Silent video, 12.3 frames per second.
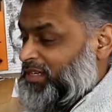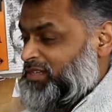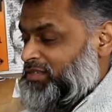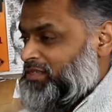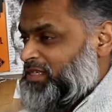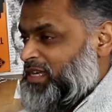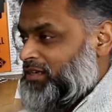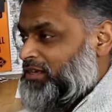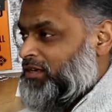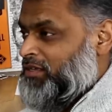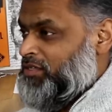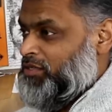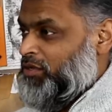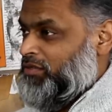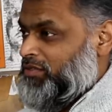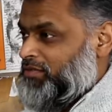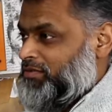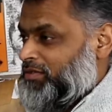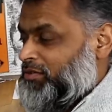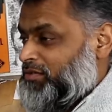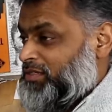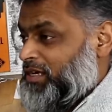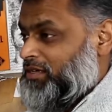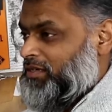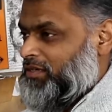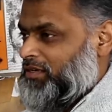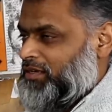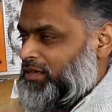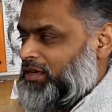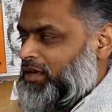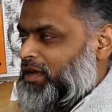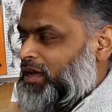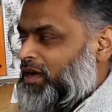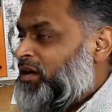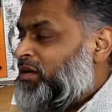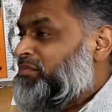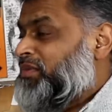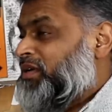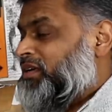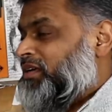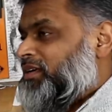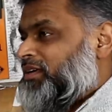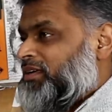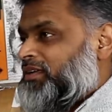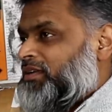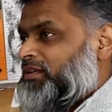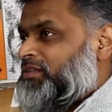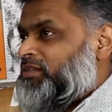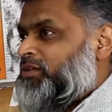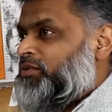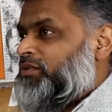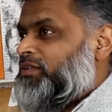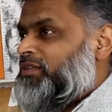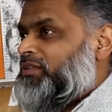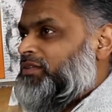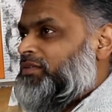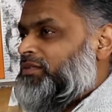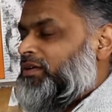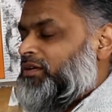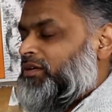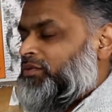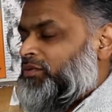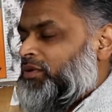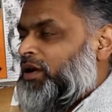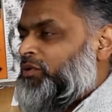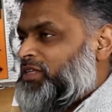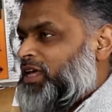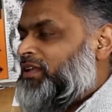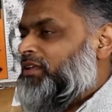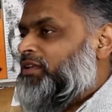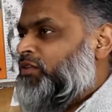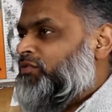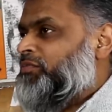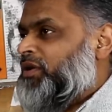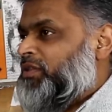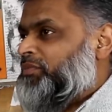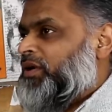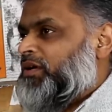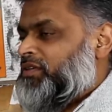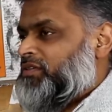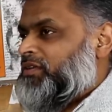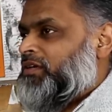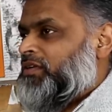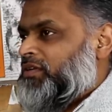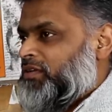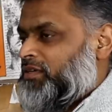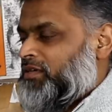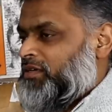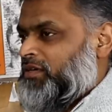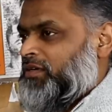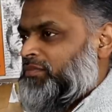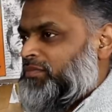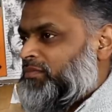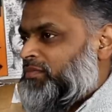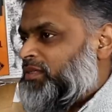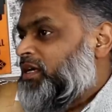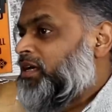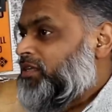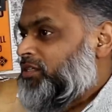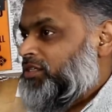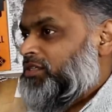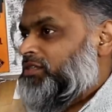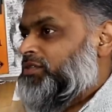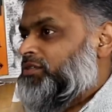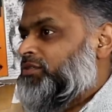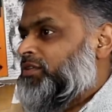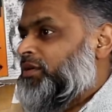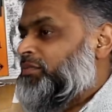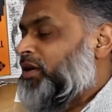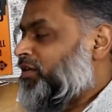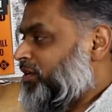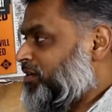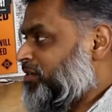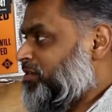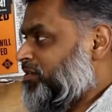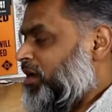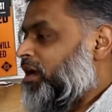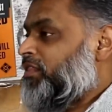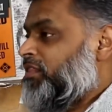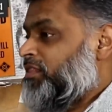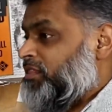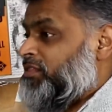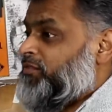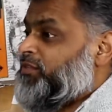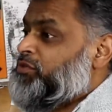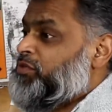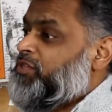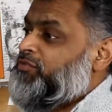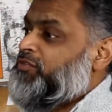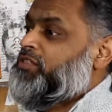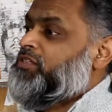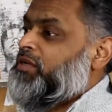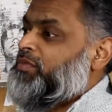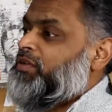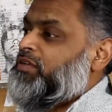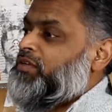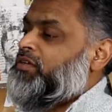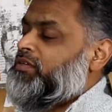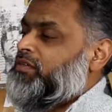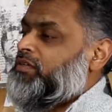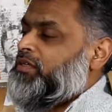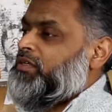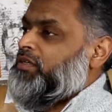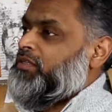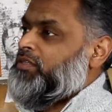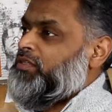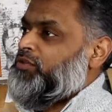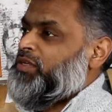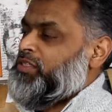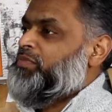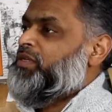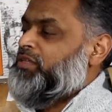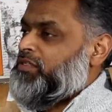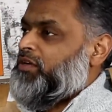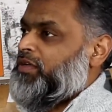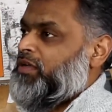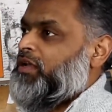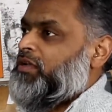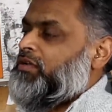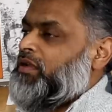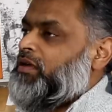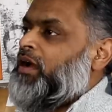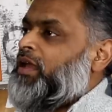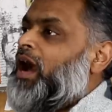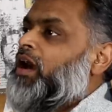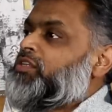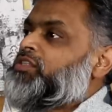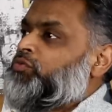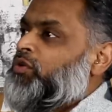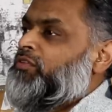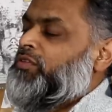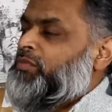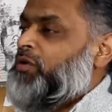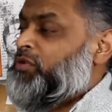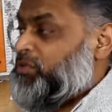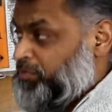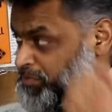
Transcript: Yeah, and it's a technical assault, you know, technically. When I was handed over by the Pakistani intelligence to the Americans, this was the first time I'd heard the US military, and I asked one of them, I